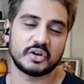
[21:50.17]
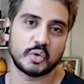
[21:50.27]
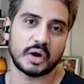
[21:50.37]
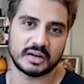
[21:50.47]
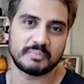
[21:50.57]

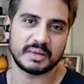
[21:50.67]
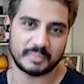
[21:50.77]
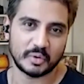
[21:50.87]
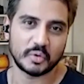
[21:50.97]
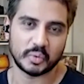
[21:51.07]
200 people
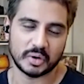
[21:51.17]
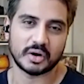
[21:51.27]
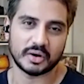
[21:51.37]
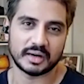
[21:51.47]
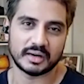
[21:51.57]
who work
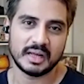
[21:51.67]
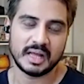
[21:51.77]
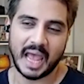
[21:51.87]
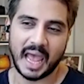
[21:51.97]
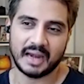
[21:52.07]
on it.
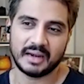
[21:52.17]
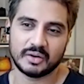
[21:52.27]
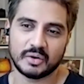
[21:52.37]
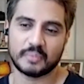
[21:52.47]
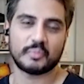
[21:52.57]
And
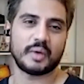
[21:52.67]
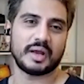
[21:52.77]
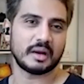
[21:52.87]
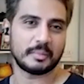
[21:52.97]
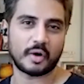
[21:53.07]
when
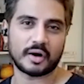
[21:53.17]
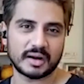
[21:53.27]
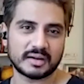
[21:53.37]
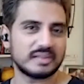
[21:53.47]
a product is